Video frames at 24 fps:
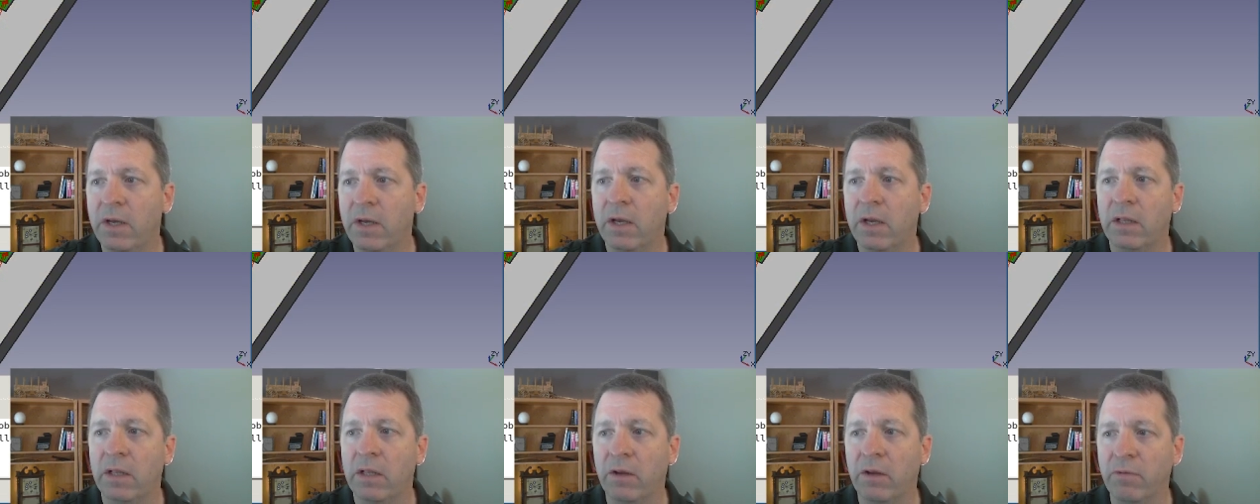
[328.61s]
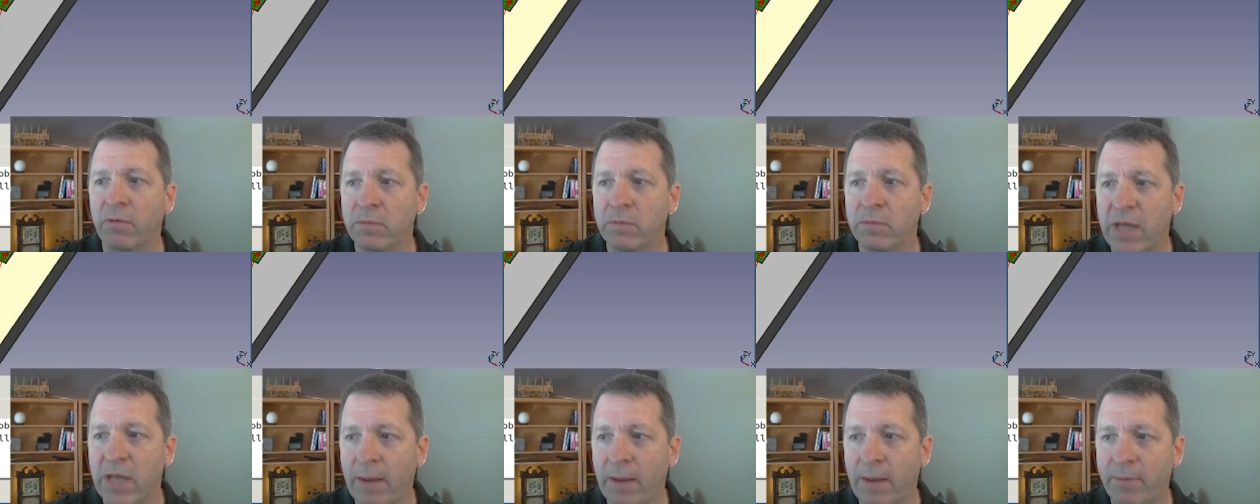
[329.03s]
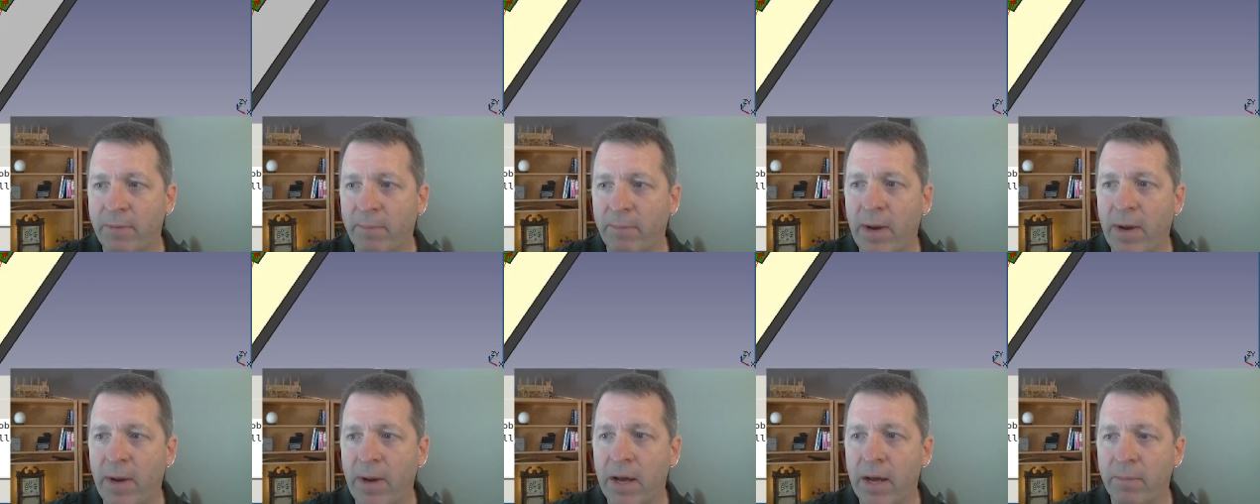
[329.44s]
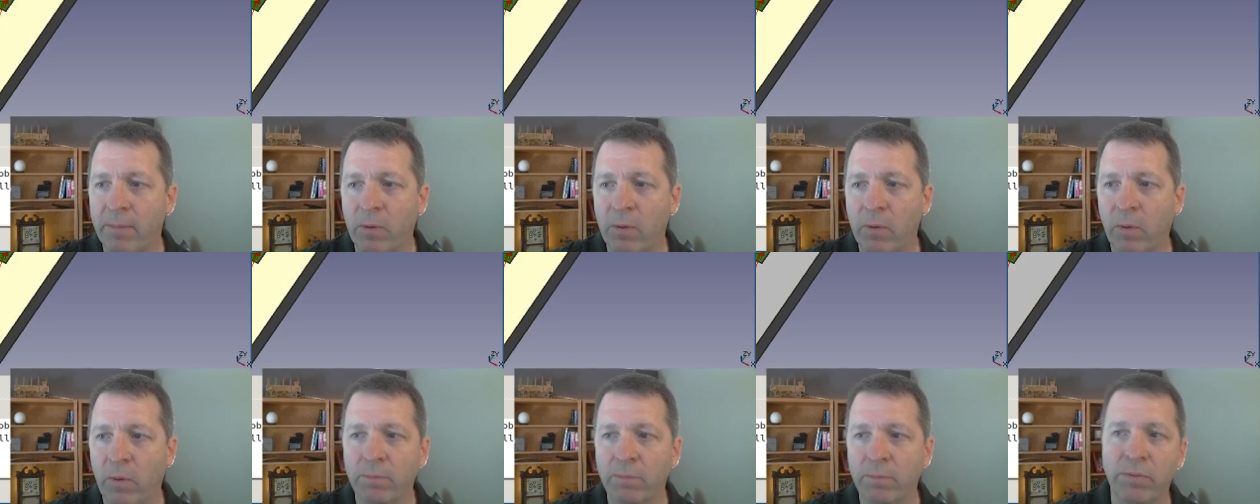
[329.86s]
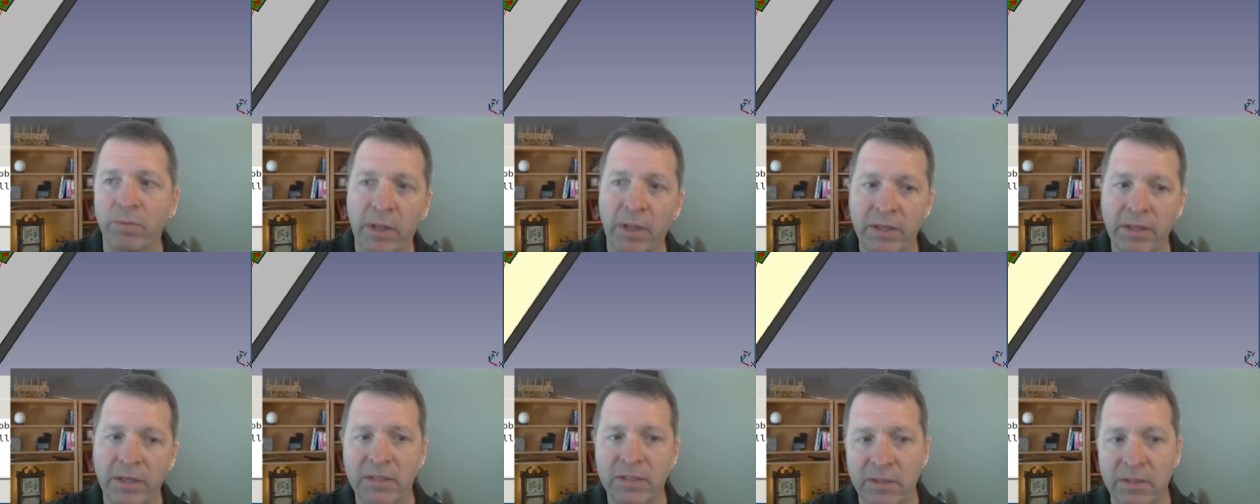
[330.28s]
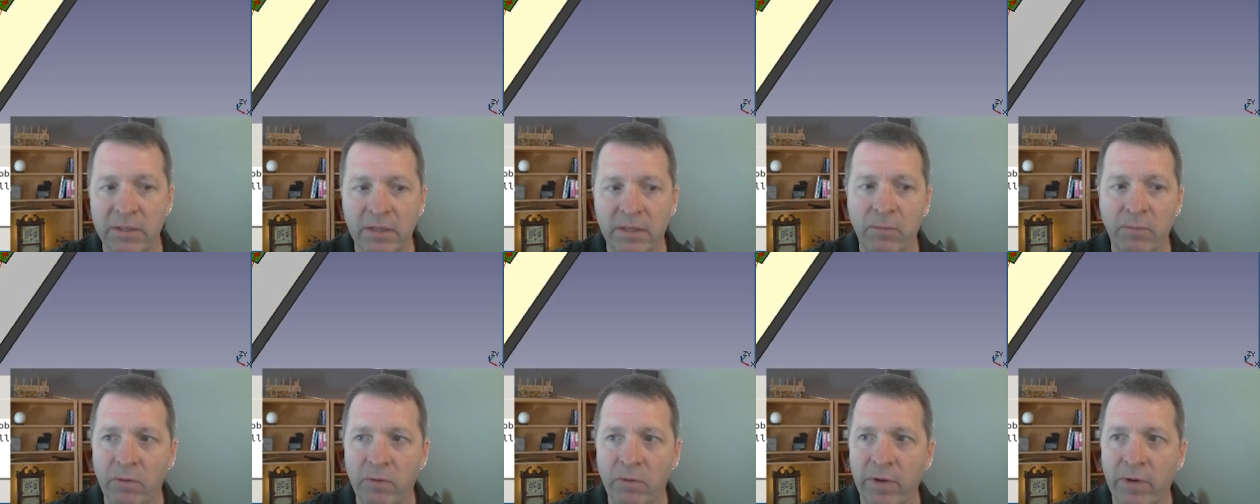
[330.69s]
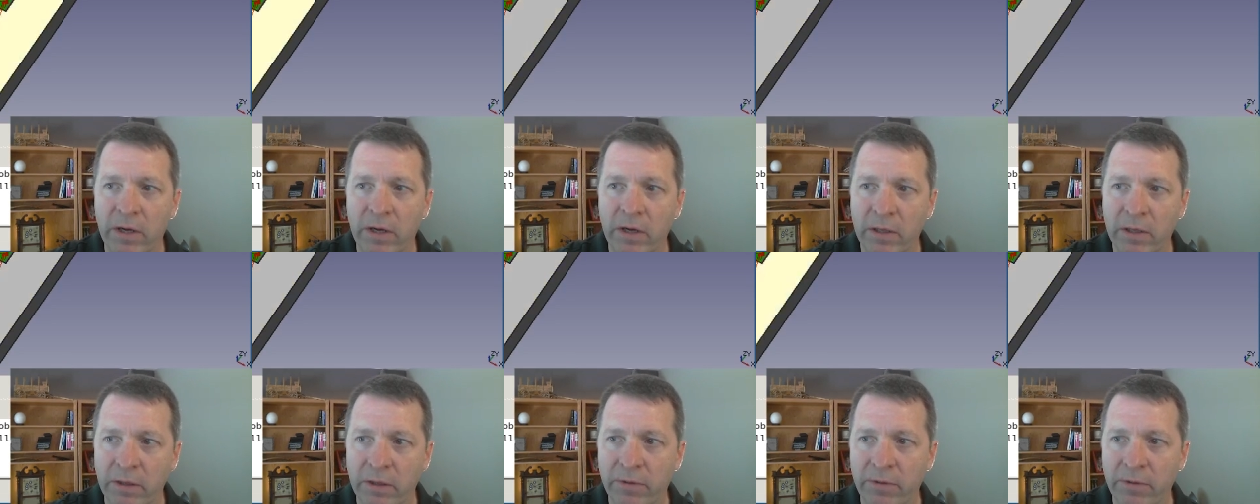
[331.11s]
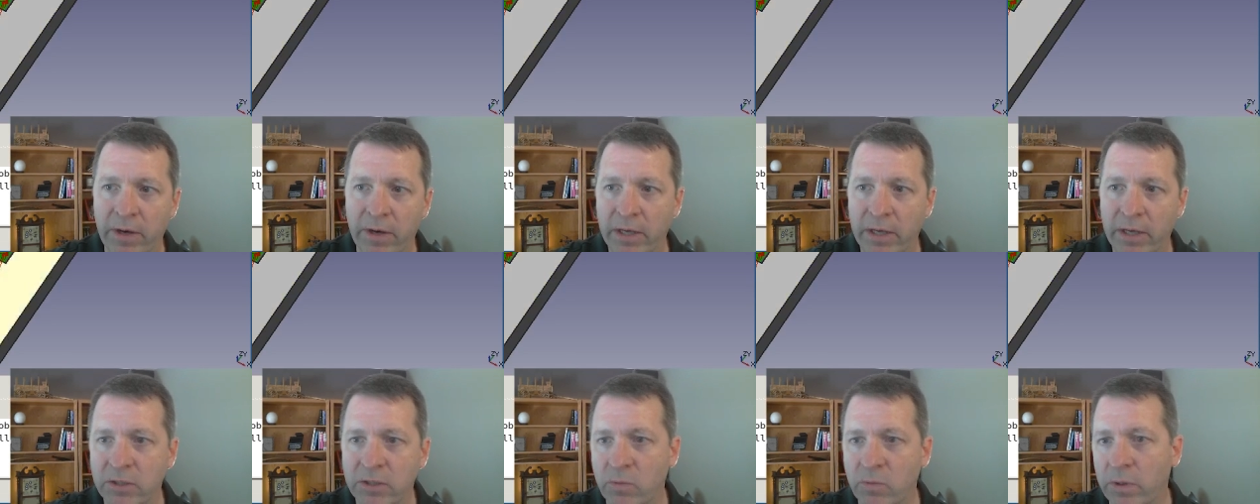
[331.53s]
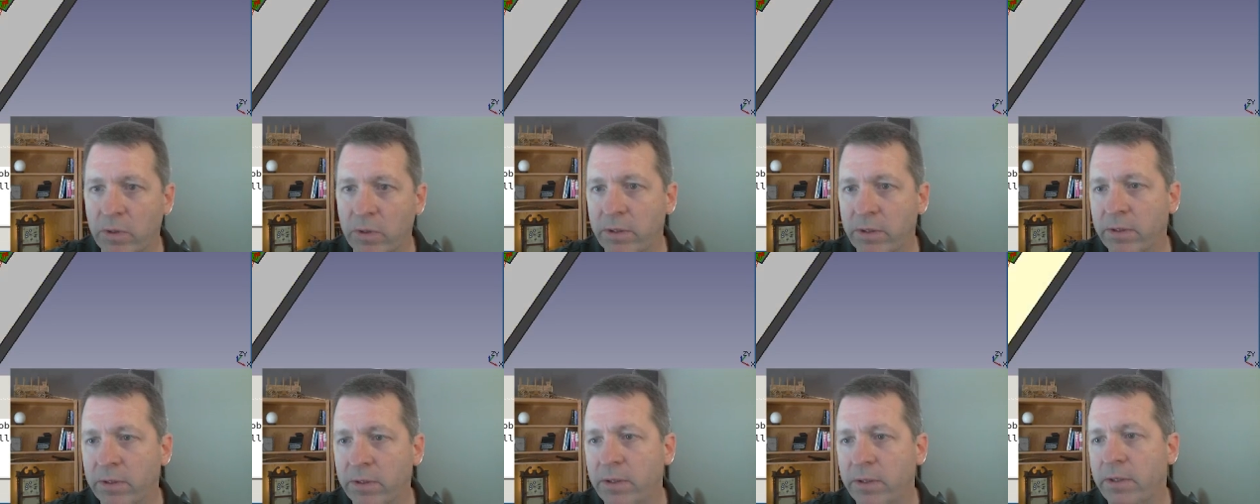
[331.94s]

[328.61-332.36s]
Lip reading: clear from top to bottom in one place and then move on and clear the next one.